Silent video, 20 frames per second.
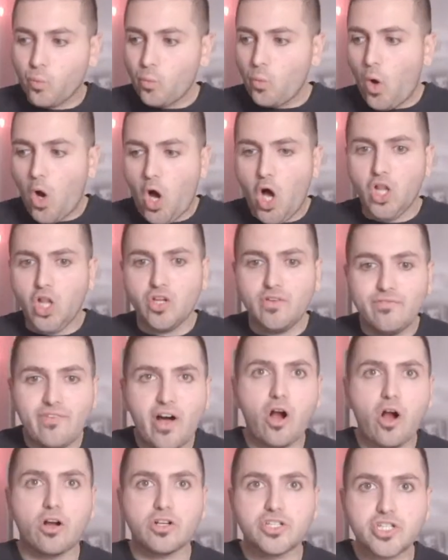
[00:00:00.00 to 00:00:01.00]
all of
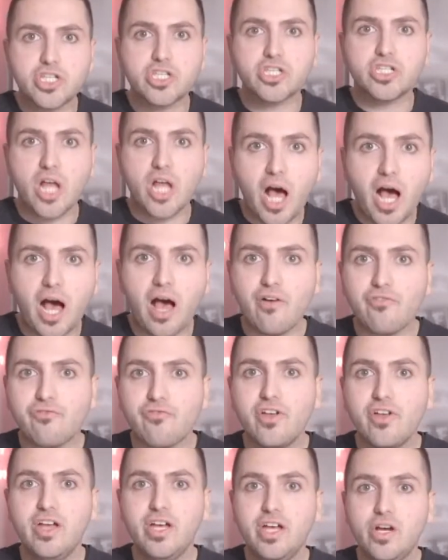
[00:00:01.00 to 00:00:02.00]
our stuff
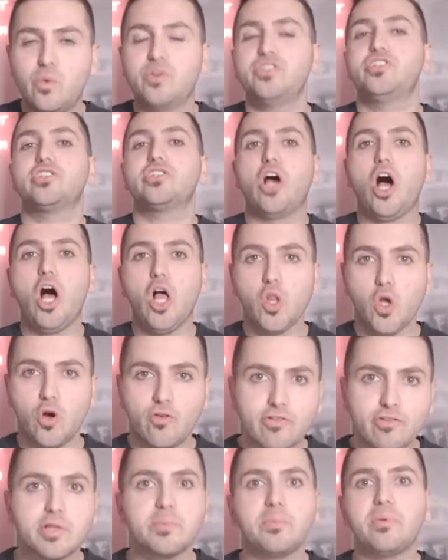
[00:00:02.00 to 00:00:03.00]
was just all
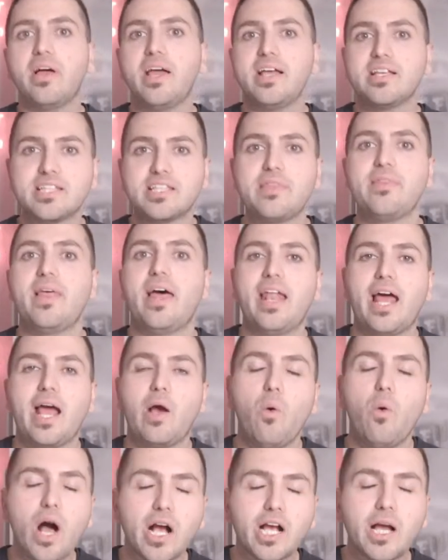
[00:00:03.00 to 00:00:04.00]
over the place. And then I
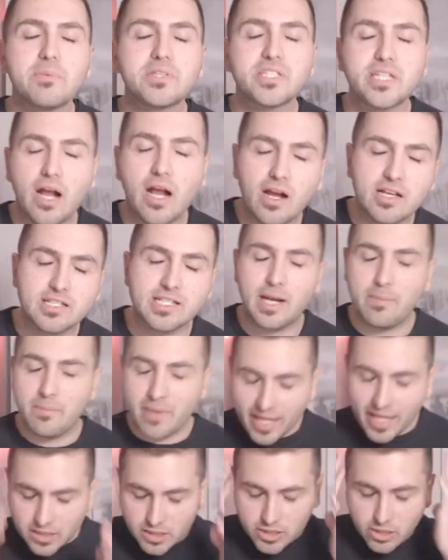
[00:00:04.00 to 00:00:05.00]
walk upstairs and I'm
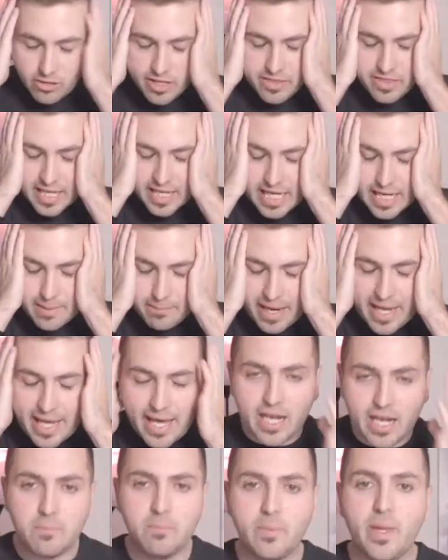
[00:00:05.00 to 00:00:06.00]
literally thinking in my
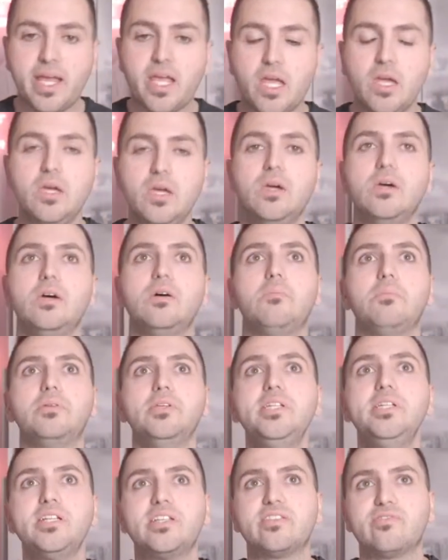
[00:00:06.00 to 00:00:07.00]
head, I'm like,
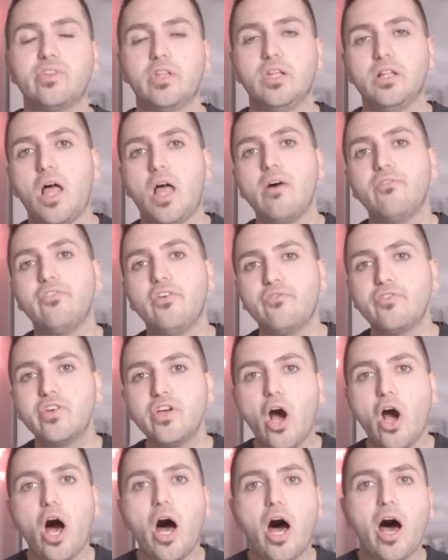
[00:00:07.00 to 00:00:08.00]
please, for the love of
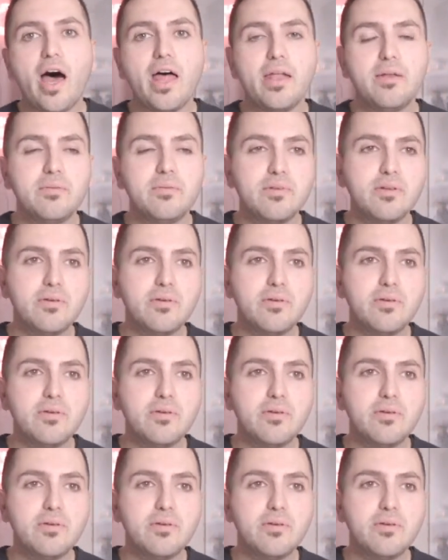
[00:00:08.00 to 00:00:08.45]
God,